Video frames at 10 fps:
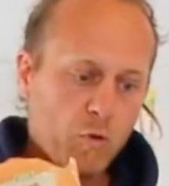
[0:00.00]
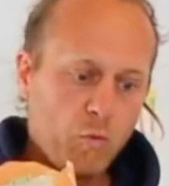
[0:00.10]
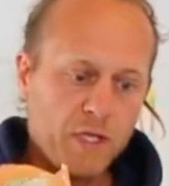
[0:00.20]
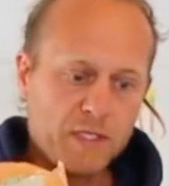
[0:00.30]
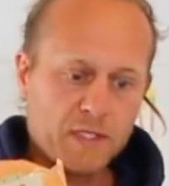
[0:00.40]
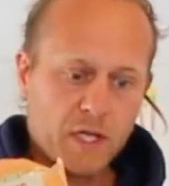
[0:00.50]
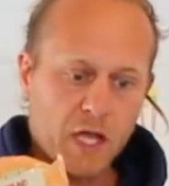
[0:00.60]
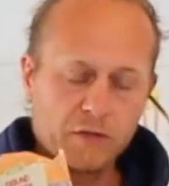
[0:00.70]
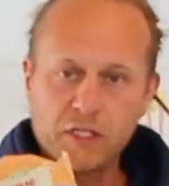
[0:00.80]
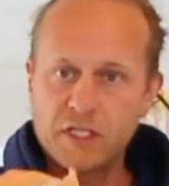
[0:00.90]
with
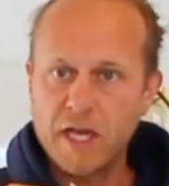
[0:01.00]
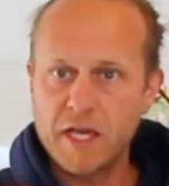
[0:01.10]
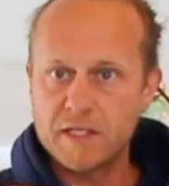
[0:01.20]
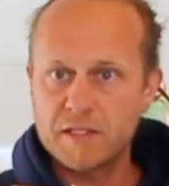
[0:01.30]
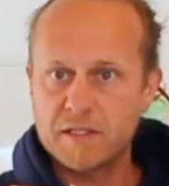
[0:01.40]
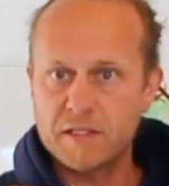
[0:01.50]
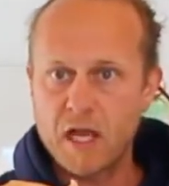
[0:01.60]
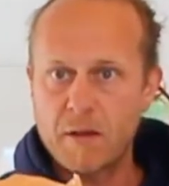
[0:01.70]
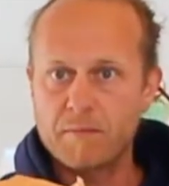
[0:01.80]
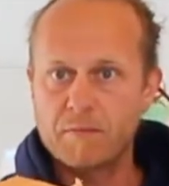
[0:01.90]
the cakes
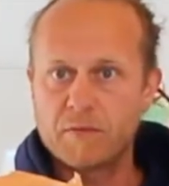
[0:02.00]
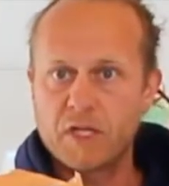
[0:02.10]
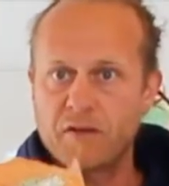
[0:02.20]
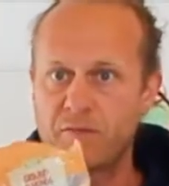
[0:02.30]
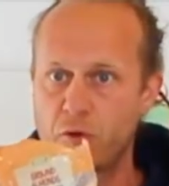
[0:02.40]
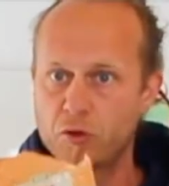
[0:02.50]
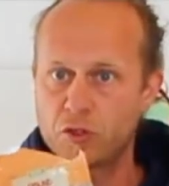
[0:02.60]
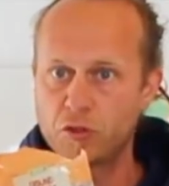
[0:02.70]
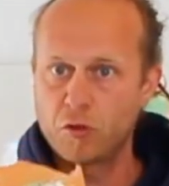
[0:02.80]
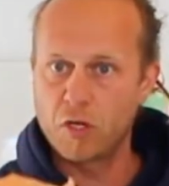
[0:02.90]
that I've
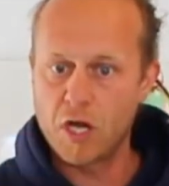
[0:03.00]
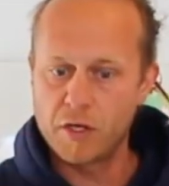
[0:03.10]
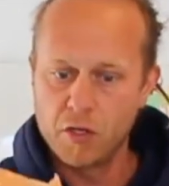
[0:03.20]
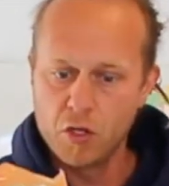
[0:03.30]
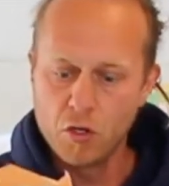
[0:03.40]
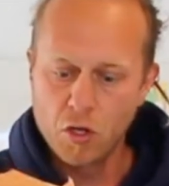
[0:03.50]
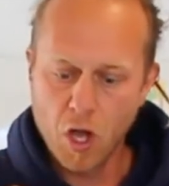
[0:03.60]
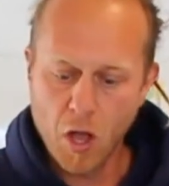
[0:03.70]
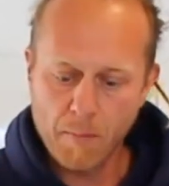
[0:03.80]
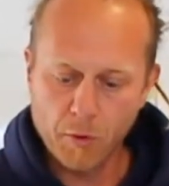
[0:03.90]
posted online
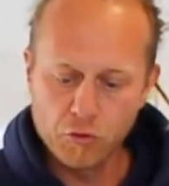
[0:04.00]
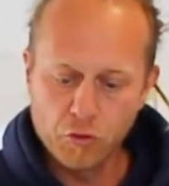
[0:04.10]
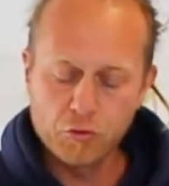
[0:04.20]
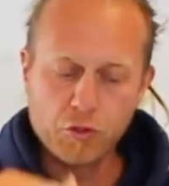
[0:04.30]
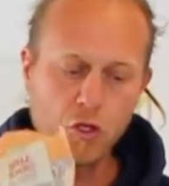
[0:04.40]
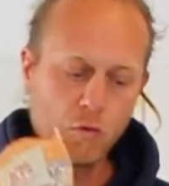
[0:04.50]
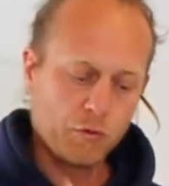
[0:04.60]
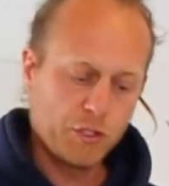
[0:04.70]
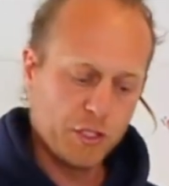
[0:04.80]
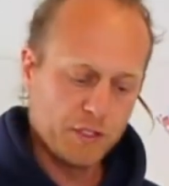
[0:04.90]
on YouTube,
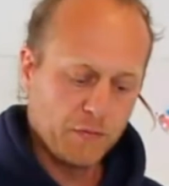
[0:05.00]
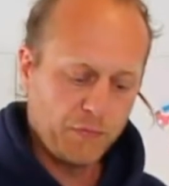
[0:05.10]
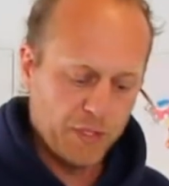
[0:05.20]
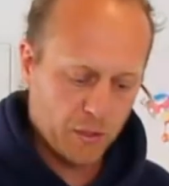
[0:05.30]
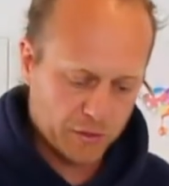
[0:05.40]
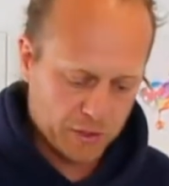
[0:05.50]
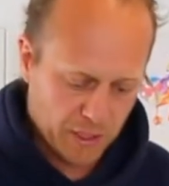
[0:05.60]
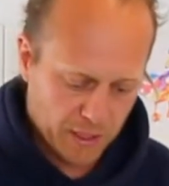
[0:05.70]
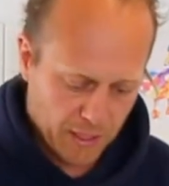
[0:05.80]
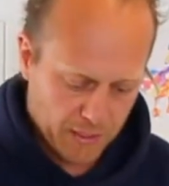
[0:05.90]
which is the
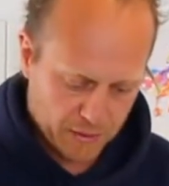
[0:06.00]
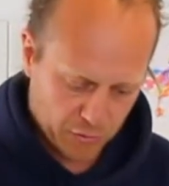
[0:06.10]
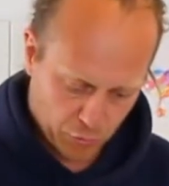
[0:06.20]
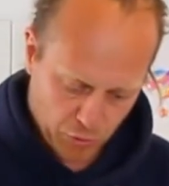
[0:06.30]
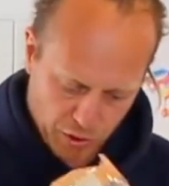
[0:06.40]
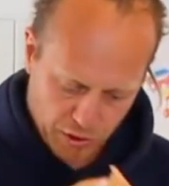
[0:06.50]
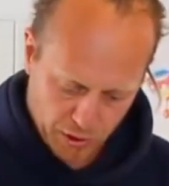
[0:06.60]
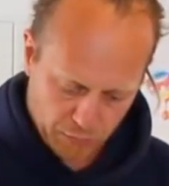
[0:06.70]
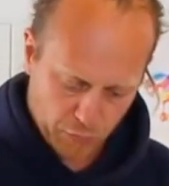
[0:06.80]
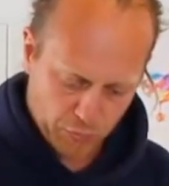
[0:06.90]
financier cakes, so you
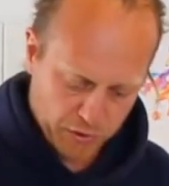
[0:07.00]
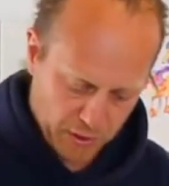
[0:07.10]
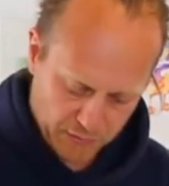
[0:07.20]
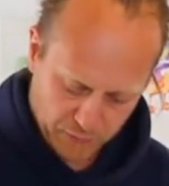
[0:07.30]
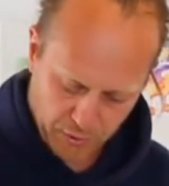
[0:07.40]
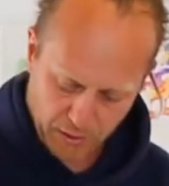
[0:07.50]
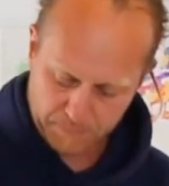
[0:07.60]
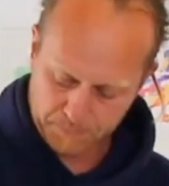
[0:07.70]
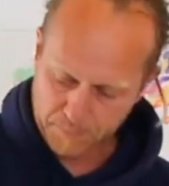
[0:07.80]
can use this for that.